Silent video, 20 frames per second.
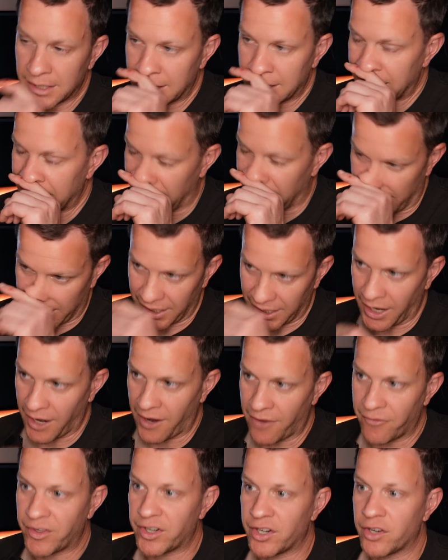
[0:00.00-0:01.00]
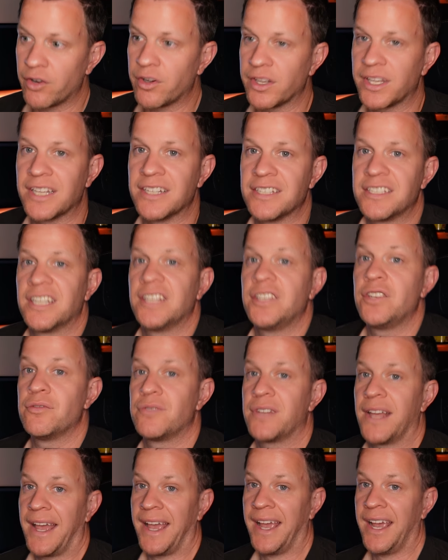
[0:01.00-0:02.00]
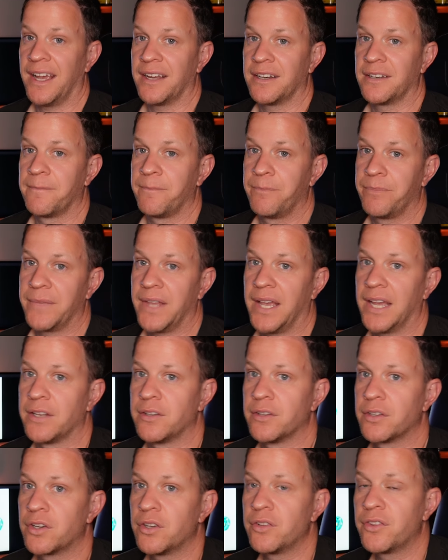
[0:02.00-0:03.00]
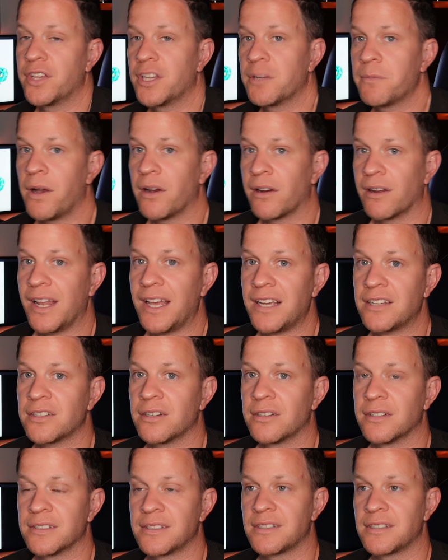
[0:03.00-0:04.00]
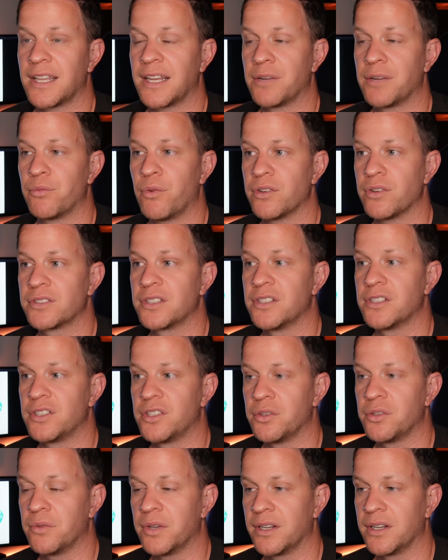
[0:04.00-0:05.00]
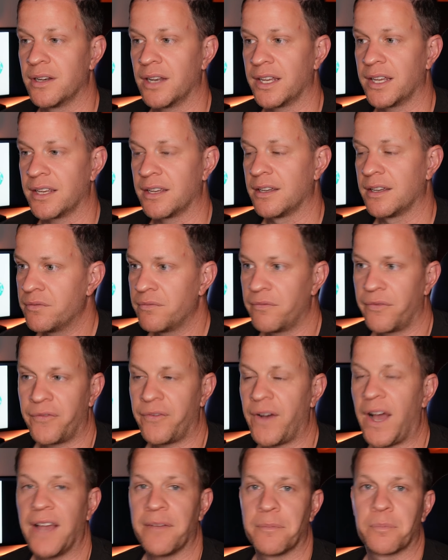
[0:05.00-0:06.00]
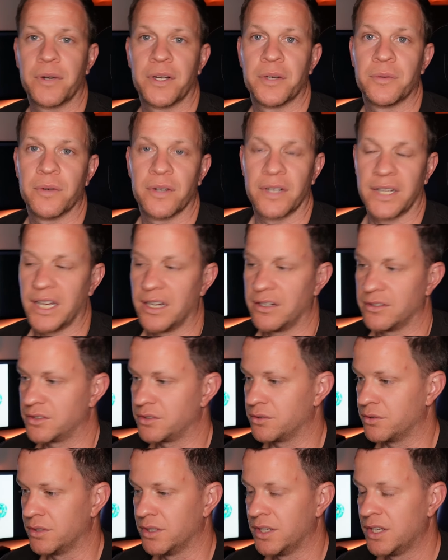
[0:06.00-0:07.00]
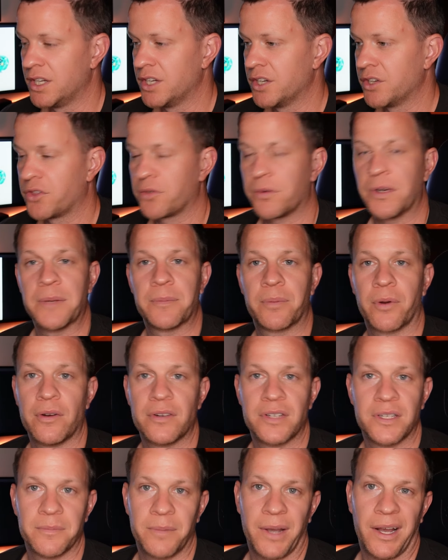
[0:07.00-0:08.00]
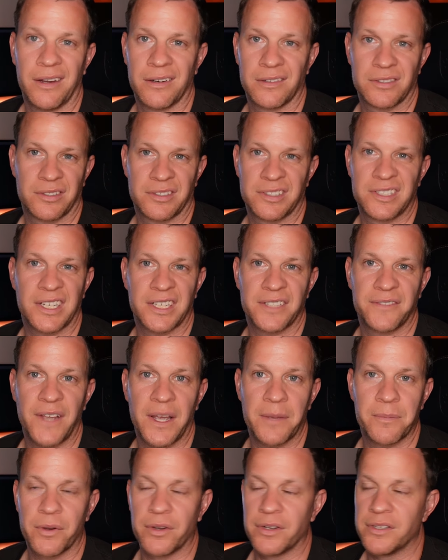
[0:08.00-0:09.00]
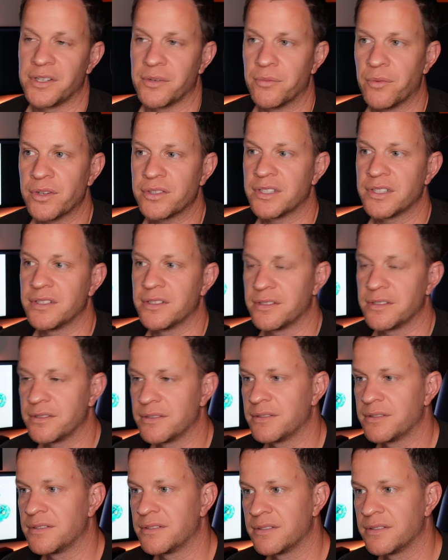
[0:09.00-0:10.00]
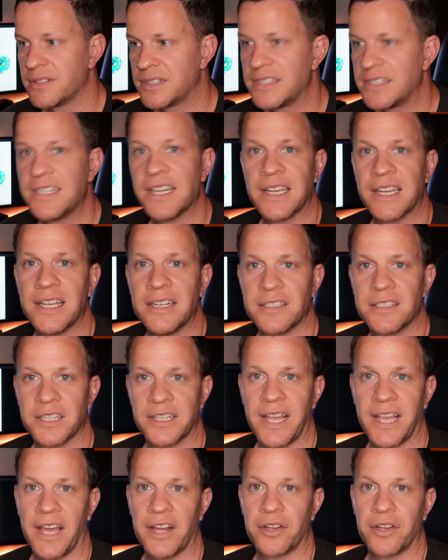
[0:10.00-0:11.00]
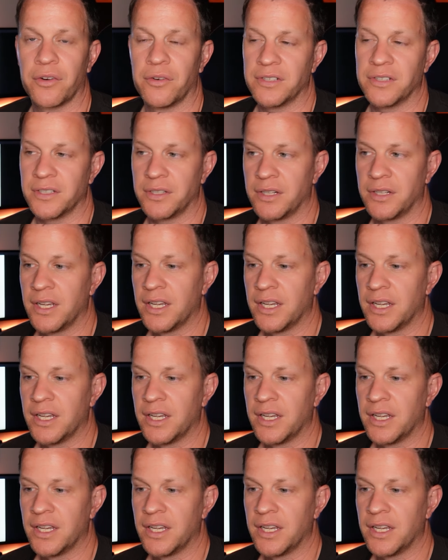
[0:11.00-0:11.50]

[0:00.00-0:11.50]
And then it only continued to add. And the good thing about Glaxon is that it wasn't doing like 5 pre-workouts or 3 protein powders or 6 fat burners. It wasn't sticking to categories.